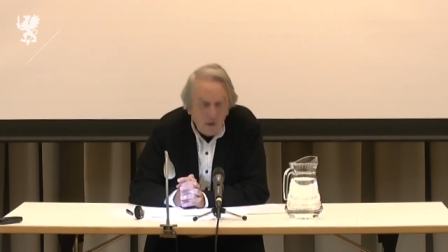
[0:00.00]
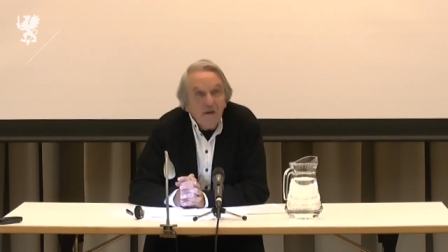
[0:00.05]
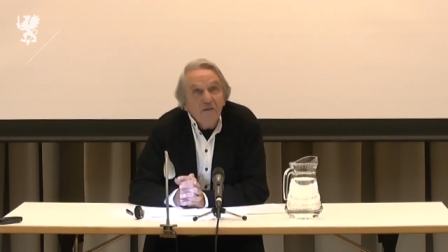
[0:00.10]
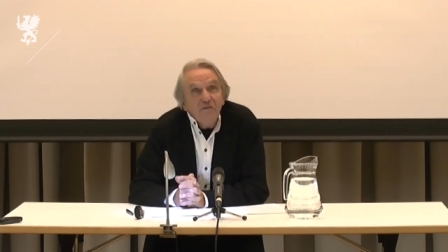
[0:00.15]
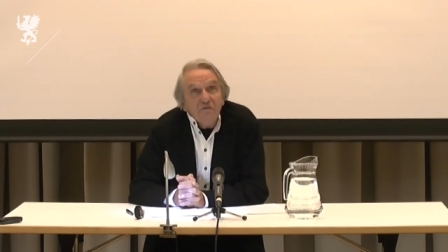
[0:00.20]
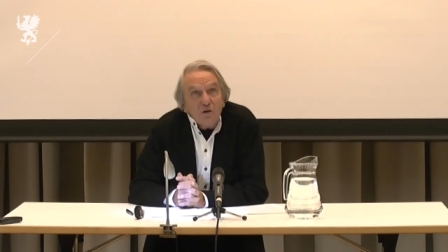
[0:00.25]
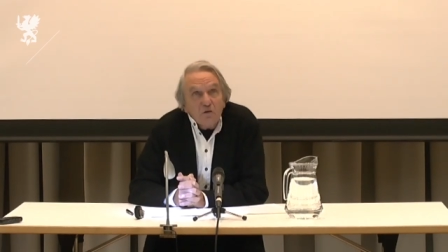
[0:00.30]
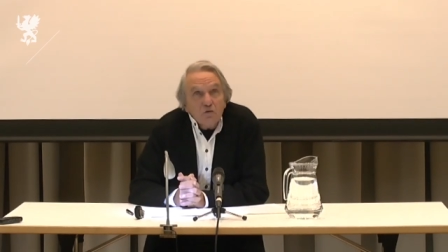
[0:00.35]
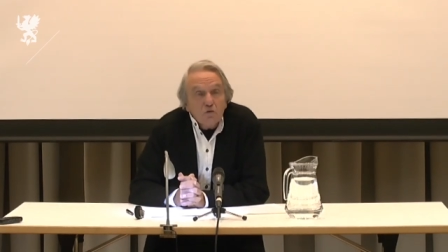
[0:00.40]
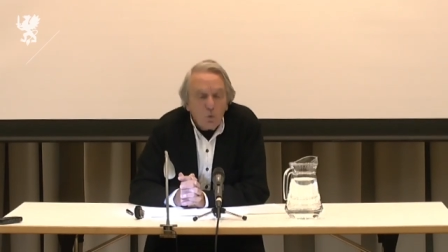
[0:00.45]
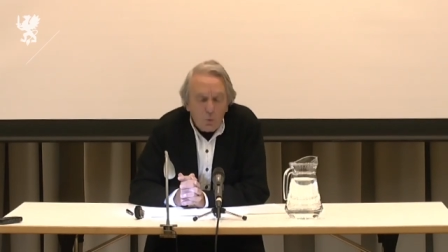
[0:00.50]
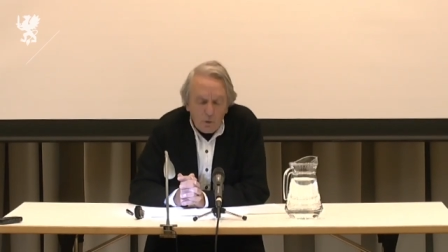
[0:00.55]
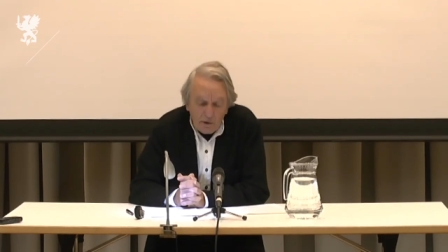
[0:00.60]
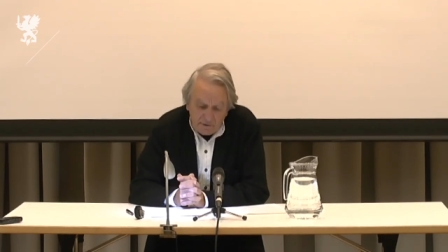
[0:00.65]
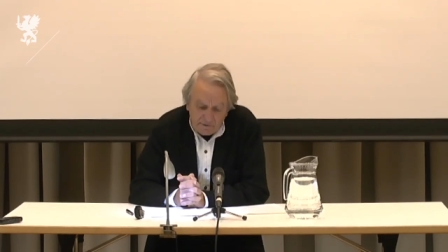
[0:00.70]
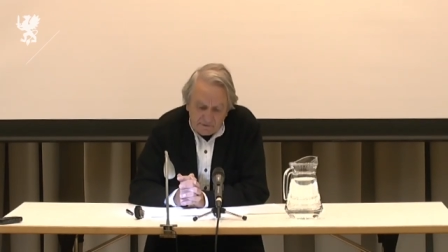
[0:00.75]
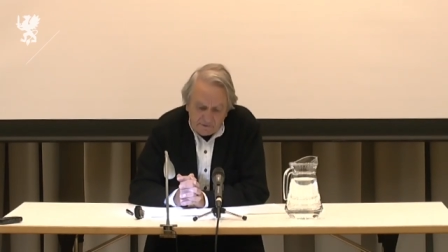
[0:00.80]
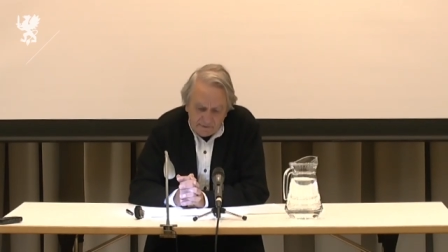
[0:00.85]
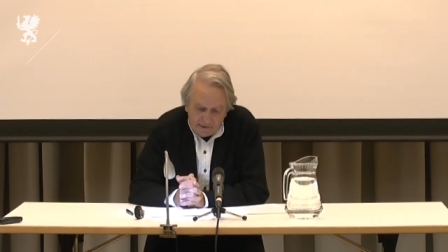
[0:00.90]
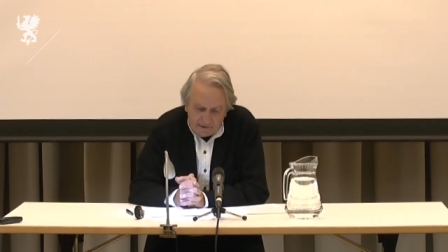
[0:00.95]
in such a way,
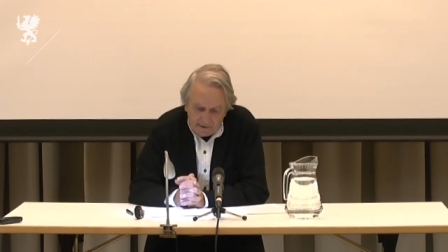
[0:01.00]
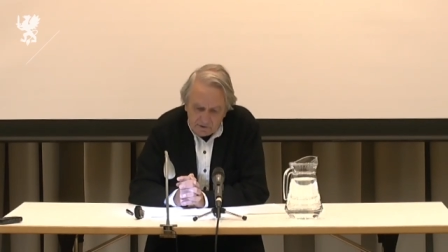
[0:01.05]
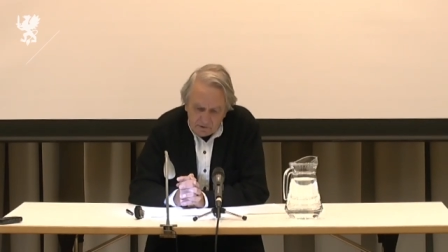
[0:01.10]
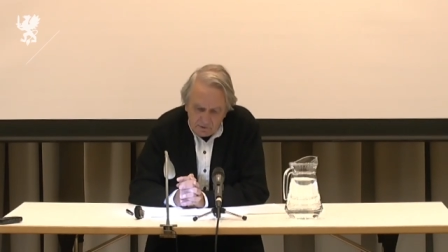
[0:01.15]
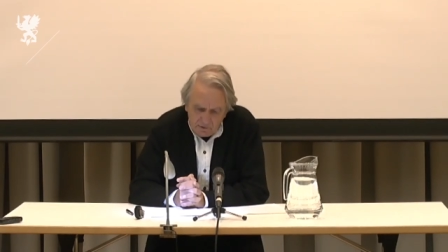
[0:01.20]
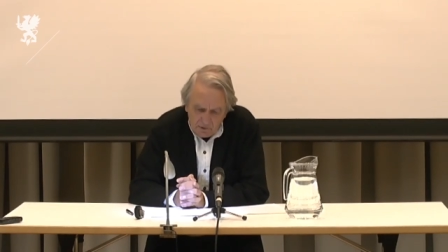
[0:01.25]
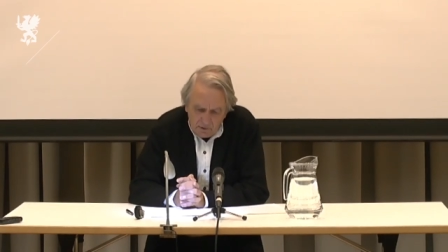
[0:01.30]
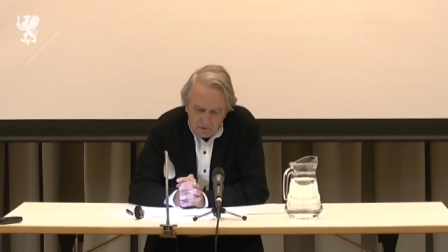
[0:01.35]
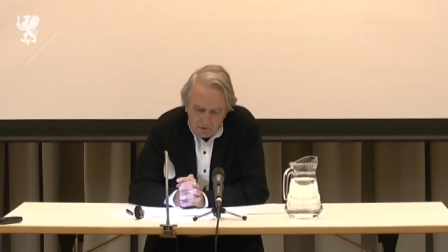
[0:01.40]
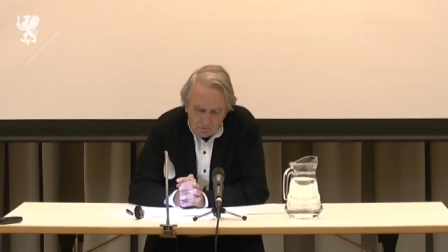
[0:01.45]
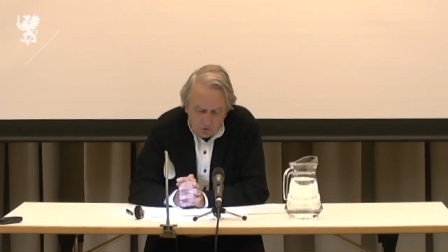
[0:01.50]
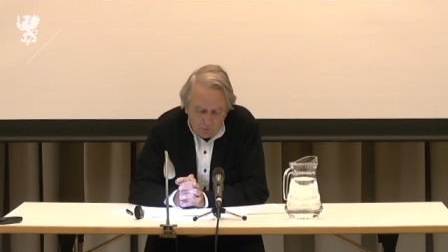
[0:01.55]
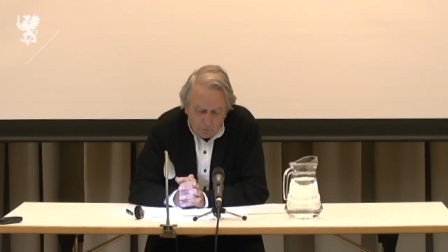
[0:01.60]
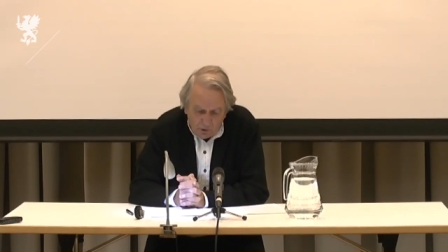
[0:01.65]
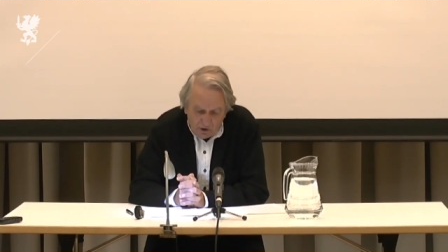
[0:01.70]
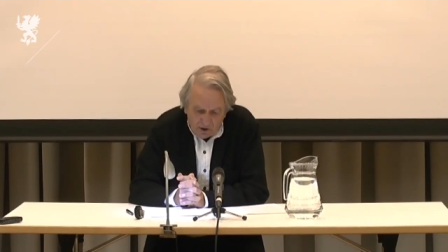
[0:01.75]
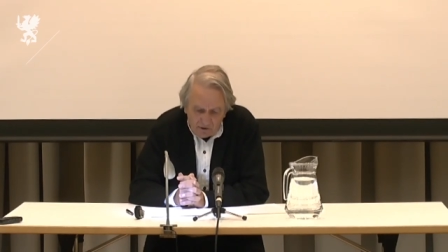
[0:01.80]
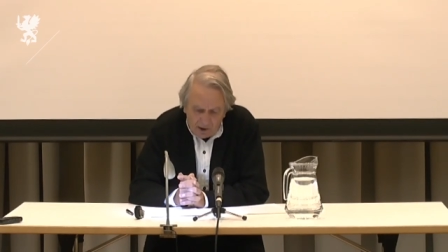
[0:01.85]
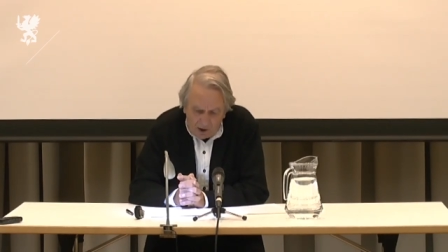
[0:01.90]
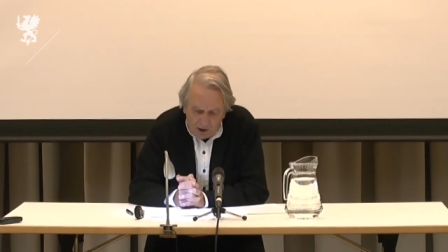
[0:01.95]
he said, the
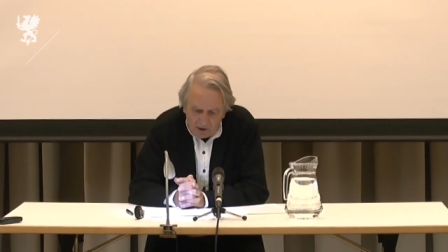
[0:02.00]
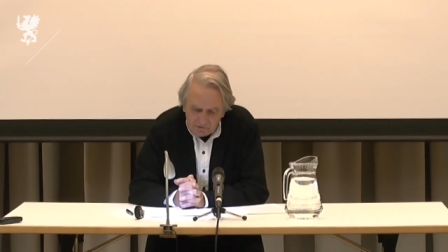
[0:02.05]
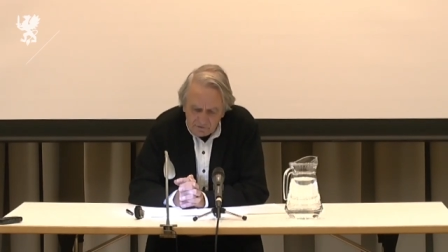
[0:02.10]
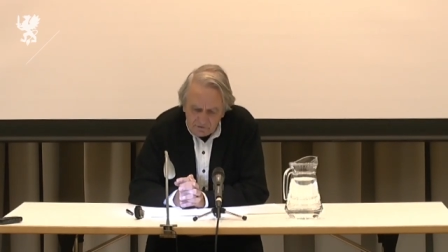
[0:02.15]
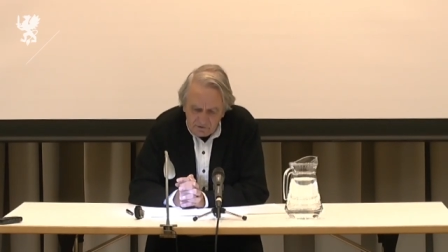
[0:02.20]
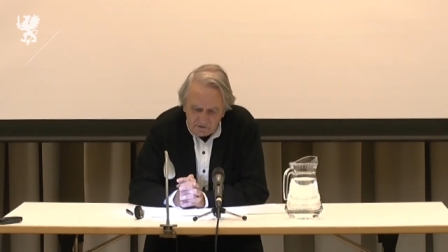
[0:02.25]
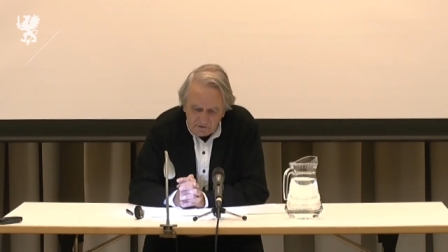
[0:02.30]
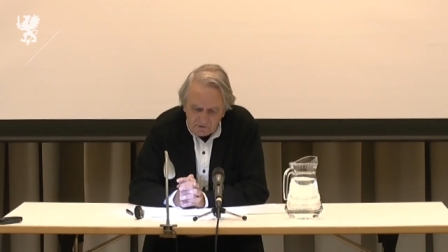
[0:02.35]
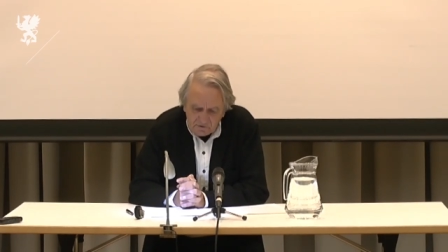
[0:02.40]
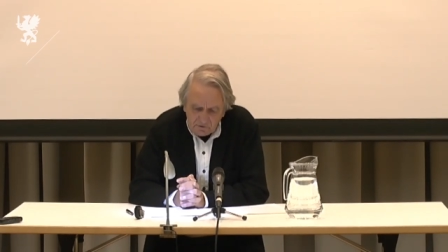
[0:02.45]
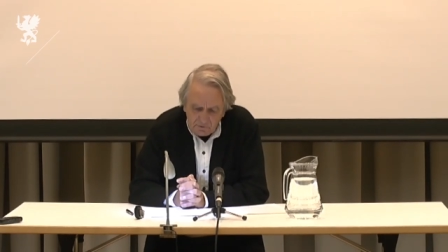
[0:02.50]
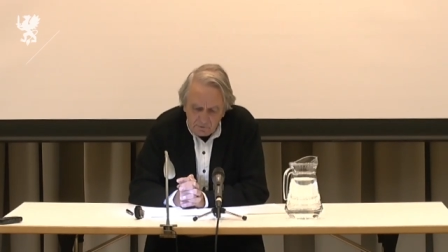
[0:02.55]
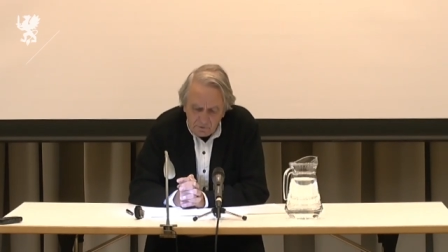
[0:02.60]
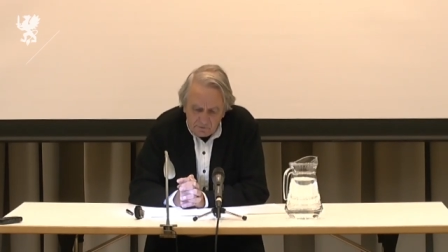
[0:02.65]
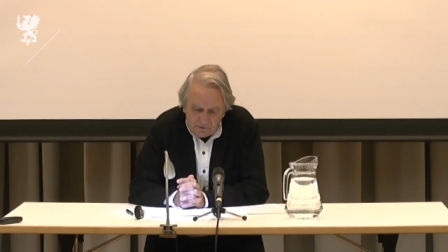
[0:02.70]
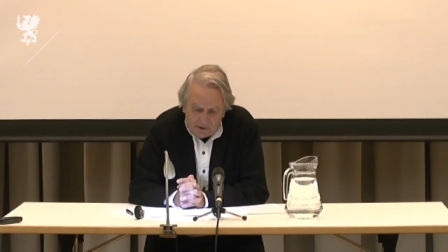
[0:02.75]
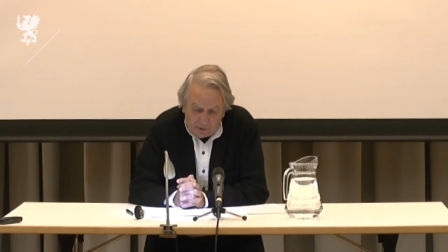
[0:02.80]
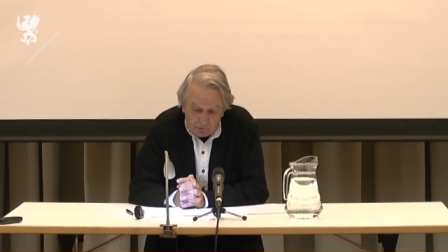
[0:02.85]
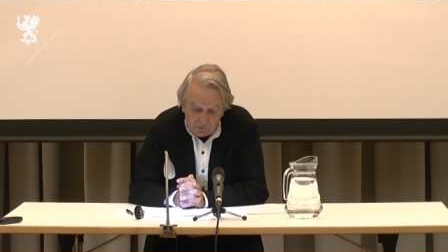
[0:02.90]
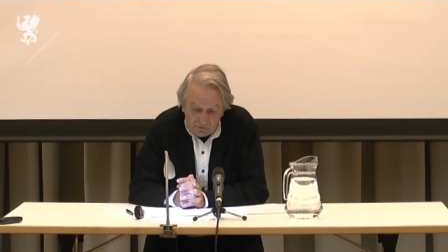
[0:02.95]
modern artists
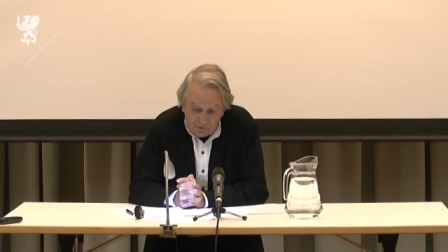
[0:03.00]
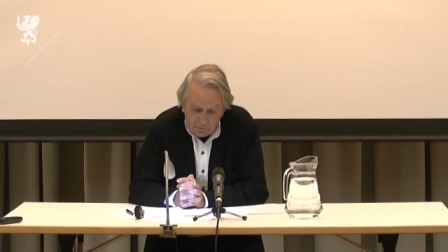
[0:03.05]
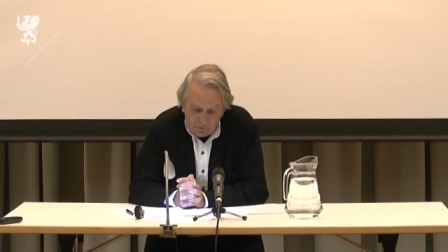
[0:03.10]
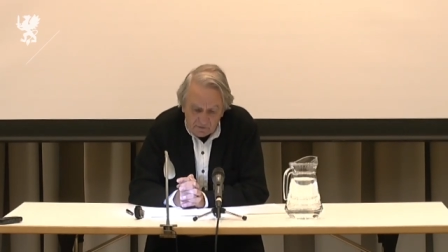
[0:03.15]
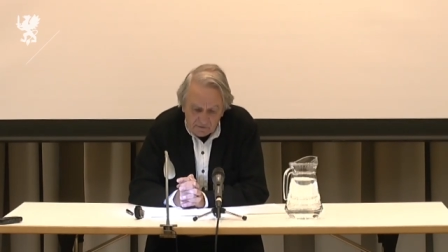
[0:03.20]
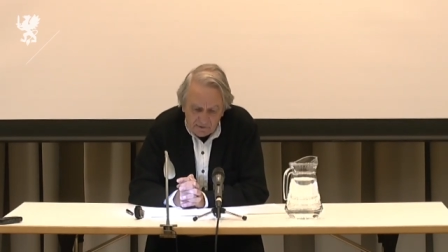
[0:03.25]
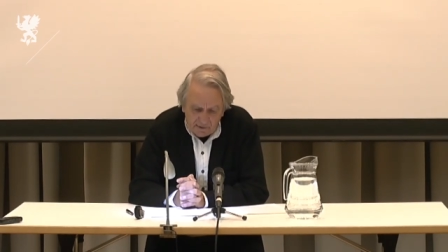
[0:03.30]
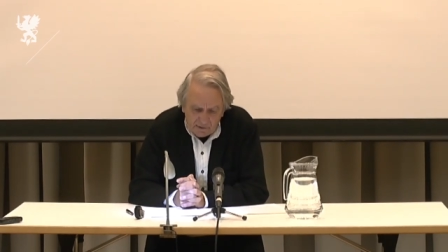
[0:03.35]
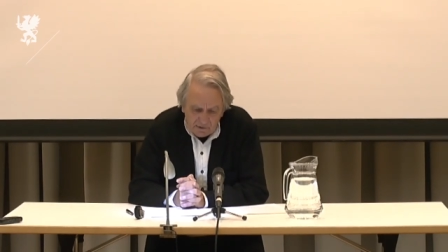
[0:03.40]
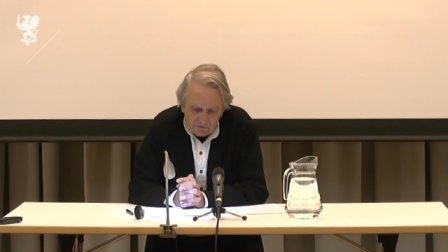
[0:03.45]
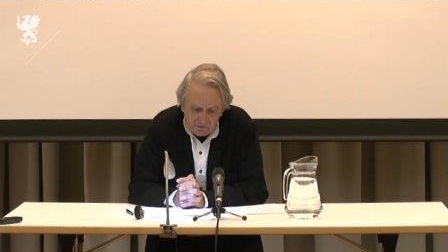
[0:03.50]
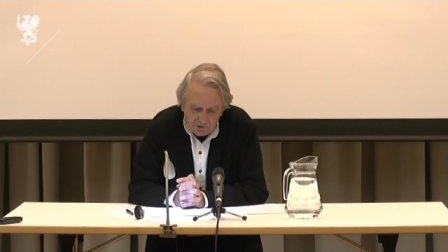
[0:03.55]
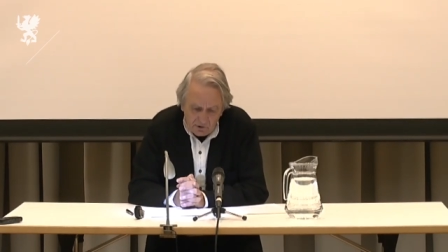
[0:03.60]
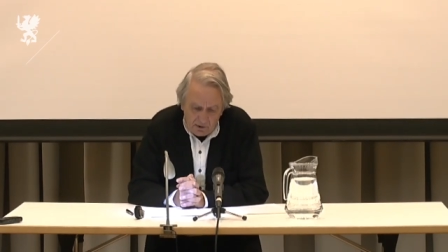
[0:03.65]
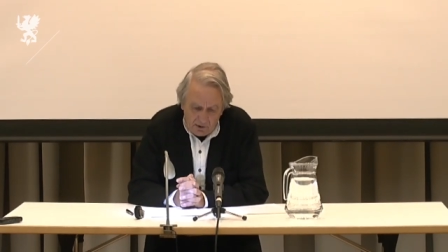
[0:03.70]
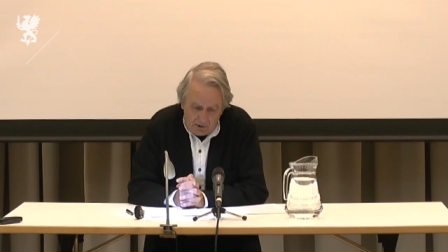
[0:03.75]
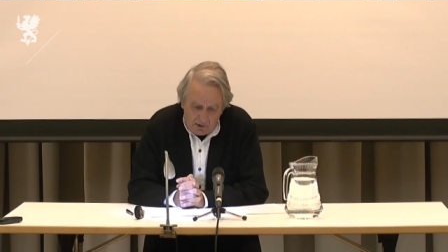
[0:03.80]
found themselves